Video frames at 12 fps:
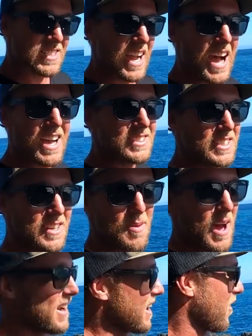just casted
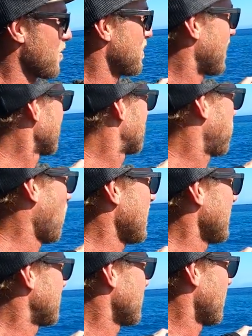about another bloody
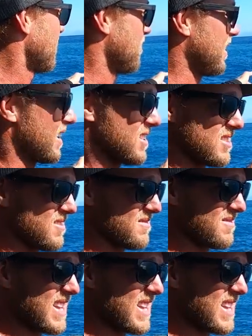twenty, thirty minutes